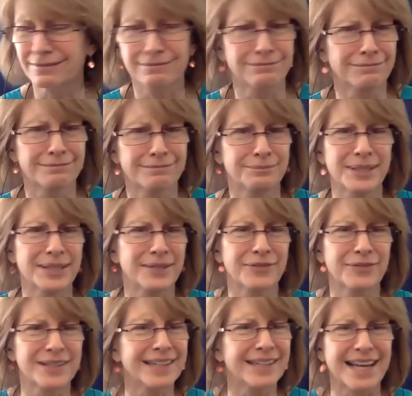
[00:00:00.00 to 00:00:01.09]
to be
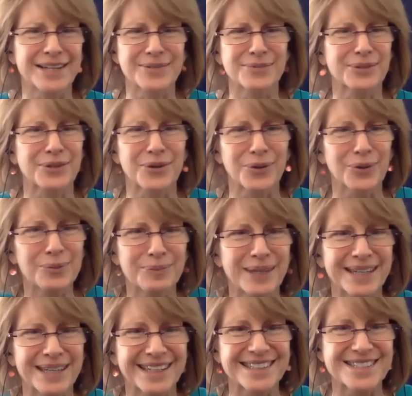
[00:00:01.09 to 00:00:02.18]
affiliated with the Whole
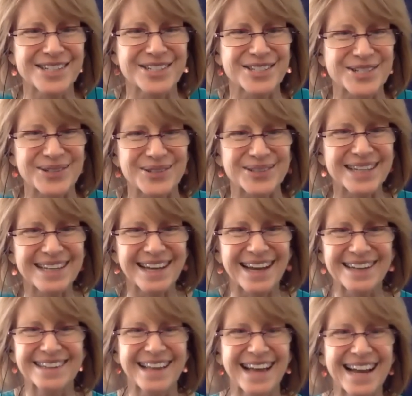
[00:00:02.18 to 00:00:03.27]
Being Institute.
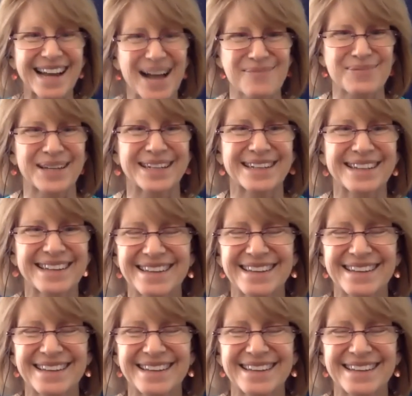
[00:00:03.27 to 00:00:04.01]
How did that happen?